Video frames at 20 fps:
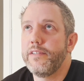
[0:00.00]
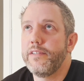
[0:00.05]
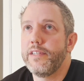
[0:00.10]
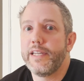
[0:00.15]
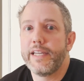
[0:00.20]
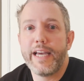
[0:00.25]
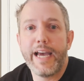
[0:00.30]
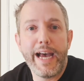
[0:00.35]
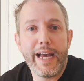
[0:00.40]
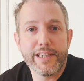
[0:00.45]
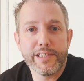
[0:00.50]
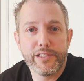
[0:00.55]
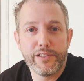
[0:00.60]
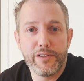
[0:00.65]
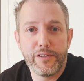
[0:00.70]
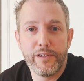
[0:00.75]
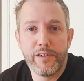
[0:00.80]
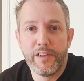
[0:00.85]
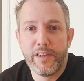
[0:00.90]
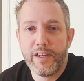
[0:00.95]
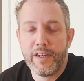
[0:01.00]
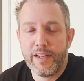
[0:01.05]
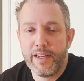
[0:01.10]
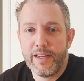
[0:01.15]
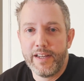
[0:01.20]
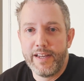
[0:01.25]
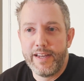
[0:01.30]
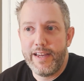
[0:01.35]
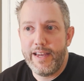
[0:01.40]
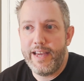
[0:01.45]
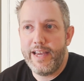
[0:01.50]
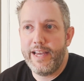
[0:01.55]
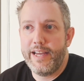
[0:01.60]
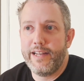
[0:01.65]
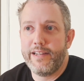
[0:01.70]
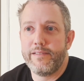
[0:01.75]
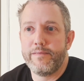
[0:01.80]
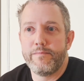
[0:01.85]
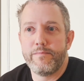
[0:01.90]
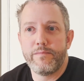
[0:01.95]
the castle
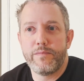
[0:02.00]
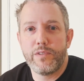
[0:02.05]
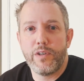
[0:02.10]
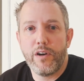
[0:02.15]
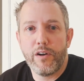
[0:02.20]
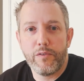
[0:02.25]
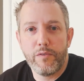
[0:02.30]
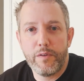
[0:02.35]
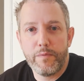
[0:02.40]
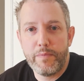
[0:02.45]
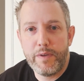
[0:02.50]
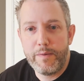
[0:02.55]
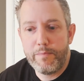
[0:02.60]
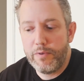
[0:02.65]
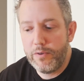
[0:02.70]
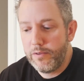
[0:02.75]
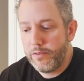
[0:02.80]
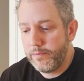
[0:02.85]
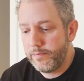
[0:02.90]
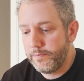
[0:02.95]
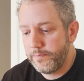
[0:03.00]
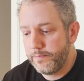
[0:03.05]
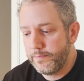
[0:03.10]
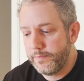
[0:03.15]
and talk with people,